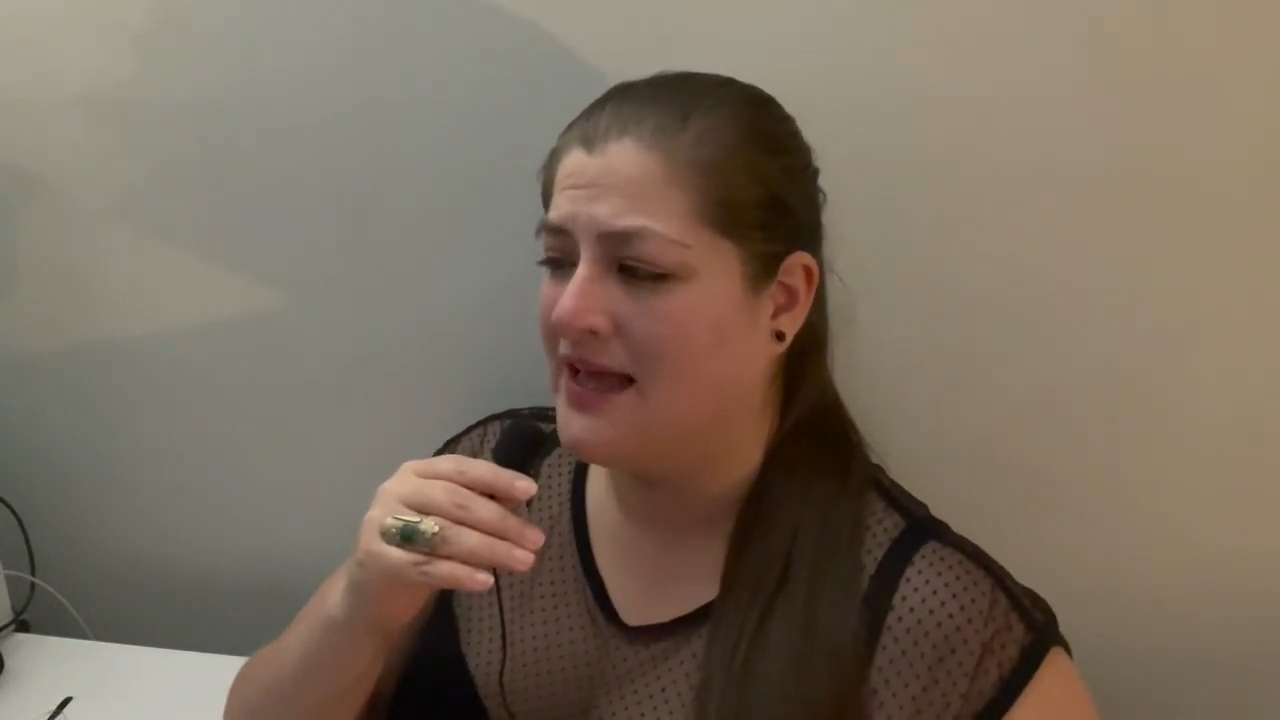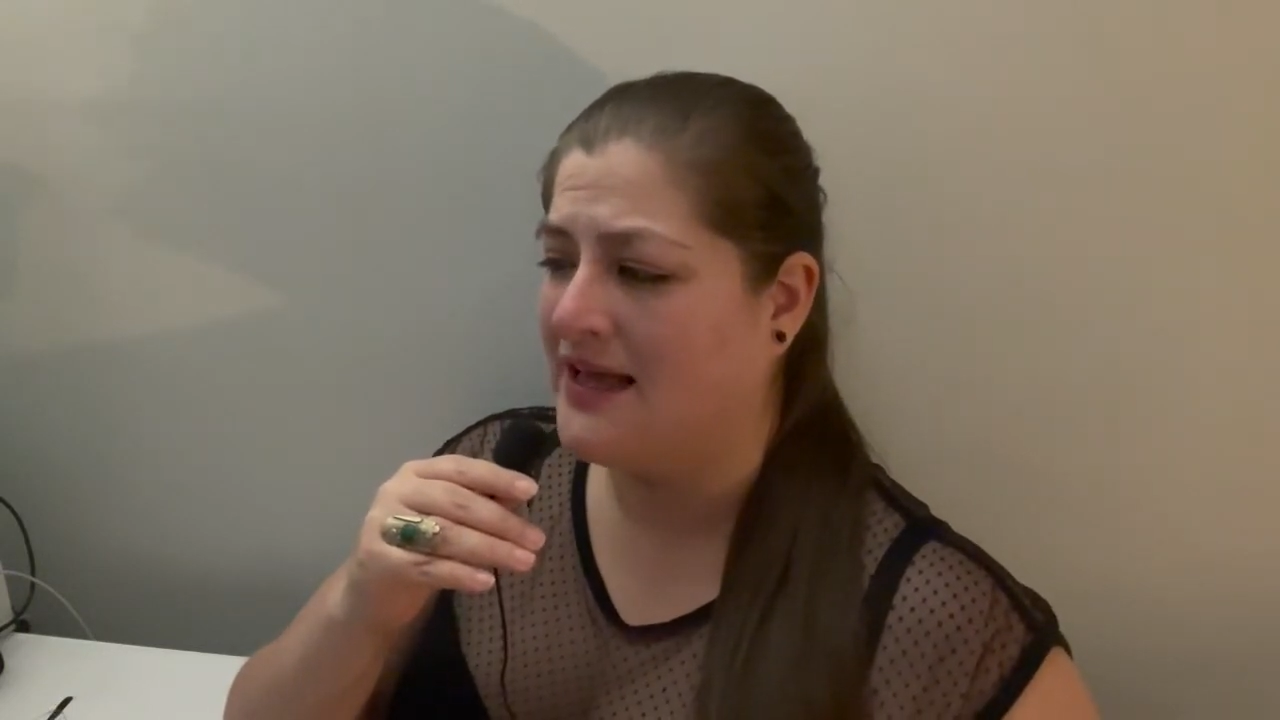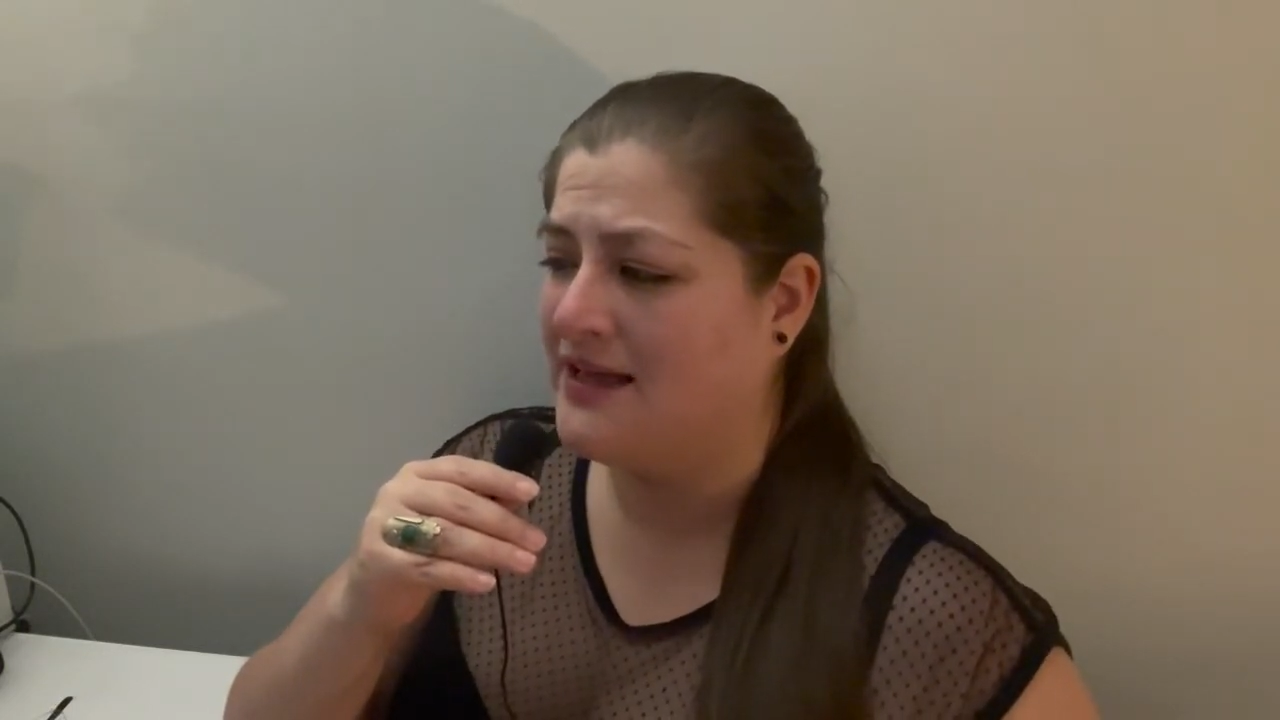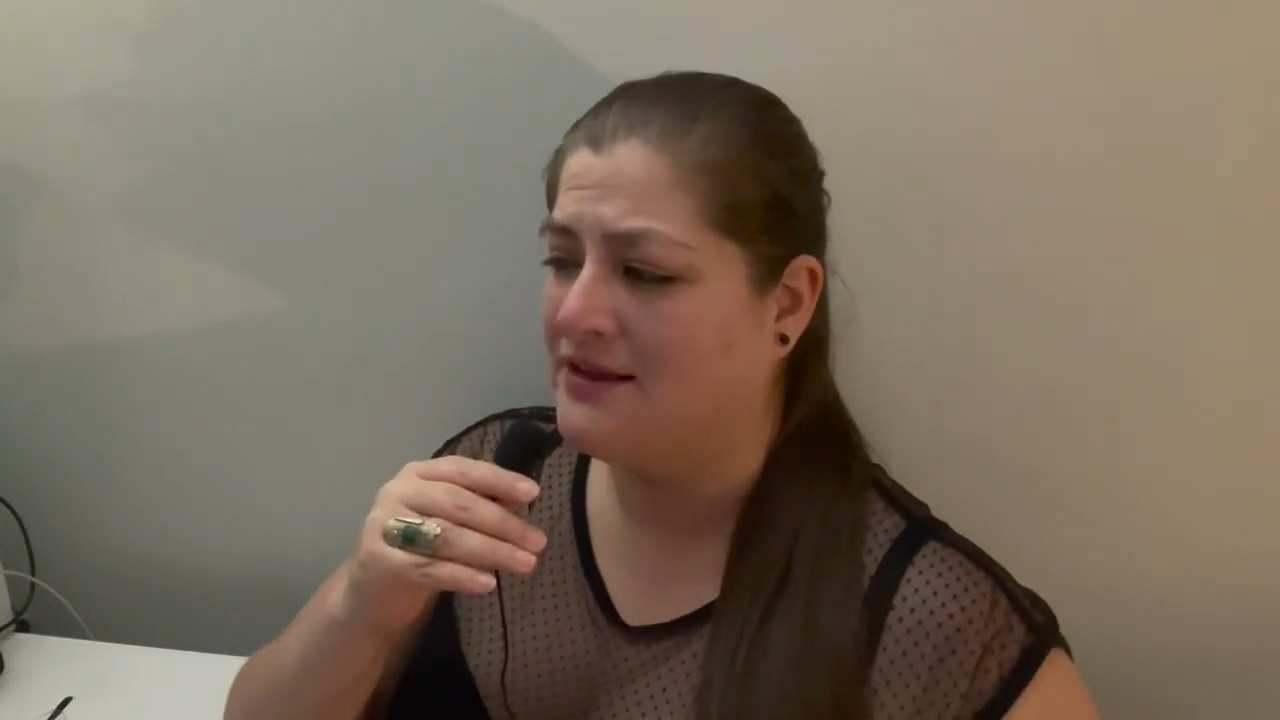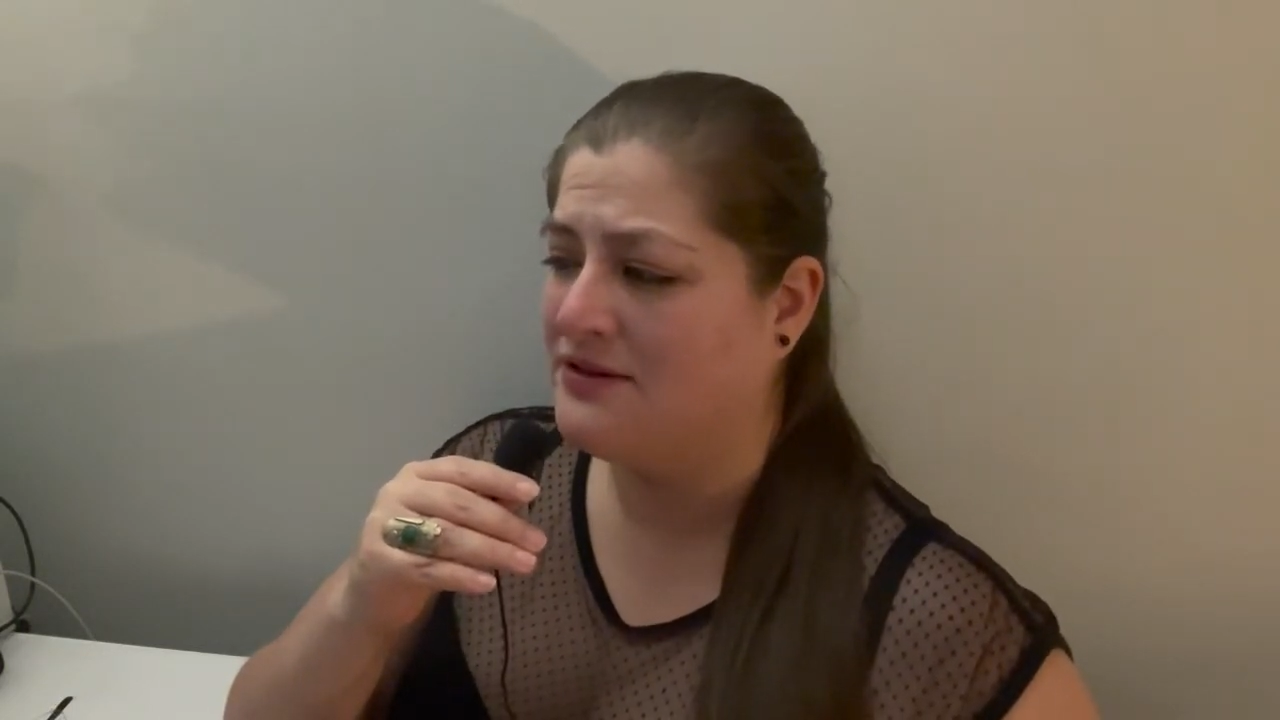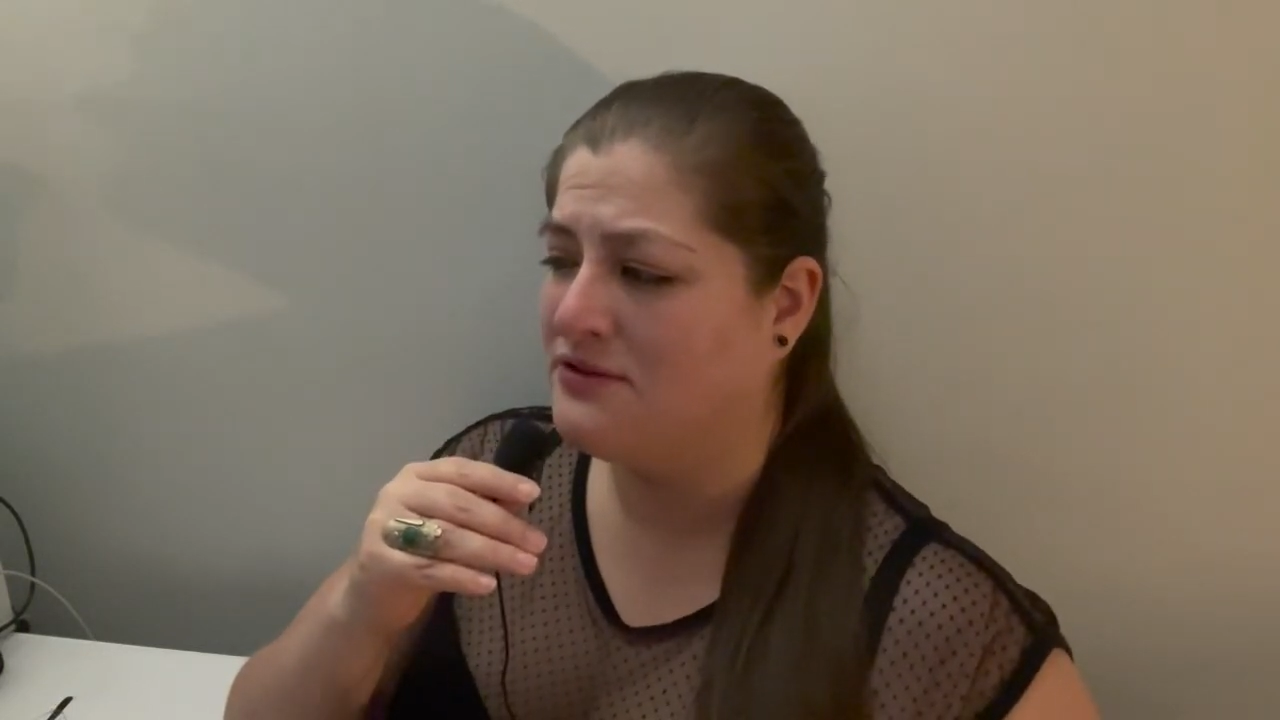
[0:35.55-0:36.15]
a